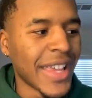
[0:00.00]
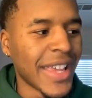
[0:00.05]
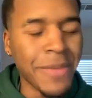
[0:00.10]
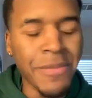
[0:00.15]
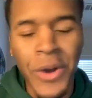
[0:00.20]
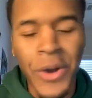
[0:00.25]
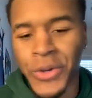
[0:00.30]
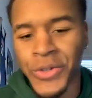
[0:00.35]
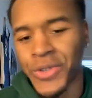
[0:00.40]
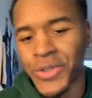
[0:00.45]

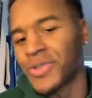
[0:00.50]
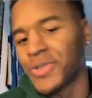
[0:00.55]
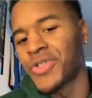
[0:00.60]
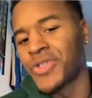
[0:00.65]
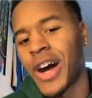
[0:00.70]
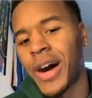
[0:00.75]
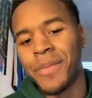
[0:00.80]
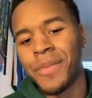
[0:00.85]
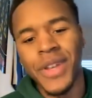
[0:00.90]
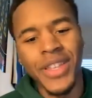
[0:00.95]
emotional
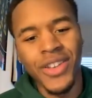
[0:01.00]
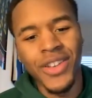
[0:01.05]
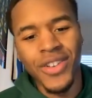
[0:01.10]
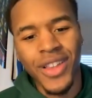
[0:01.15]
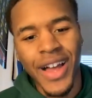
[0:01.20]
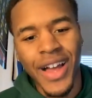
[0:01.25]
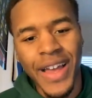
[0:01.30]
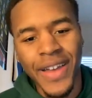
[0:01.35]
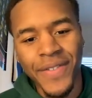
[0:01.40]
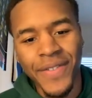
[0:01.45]
trauma in
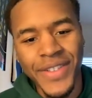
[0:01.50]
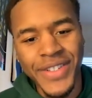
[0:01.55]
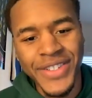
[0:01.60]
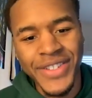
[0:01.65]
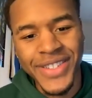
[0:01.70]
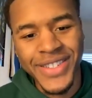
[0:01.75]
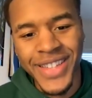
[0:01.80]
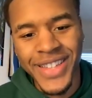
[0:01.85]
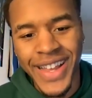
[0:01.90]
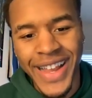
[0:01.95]
your life
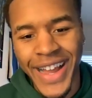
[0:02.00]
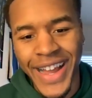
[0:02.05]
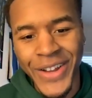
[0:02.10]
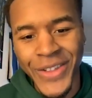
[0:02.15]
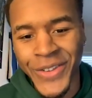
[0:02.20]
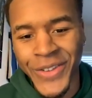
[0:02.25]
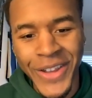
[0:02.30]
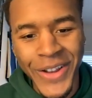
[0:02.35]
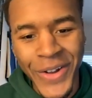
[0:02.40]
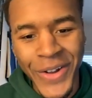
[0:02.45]
and just like
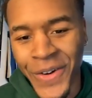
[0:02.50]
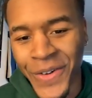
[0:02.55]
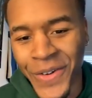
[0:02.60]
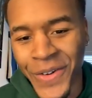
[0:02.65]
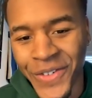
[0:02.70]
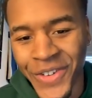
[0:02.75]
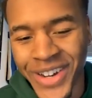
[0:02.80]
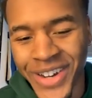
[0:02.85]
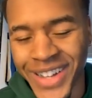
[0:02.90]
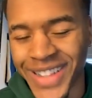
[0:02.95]
how do you get
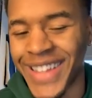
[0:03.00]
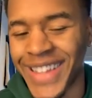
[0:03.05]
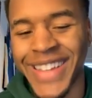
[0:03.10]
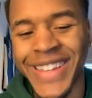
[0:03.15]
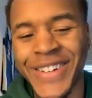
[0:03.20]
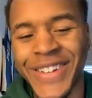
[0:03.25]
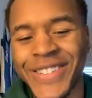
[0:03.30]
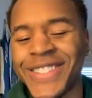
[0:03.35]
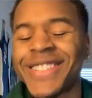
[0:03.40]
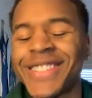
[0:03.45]
over it, like,
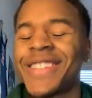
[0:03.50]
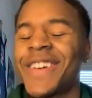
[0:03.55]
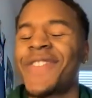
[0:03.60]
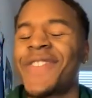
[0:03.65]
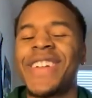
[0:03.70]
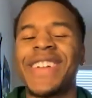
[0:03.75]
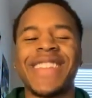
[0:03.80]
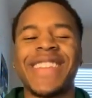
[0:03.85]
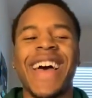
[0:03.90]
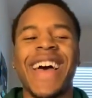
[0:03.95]
you know, just stuff like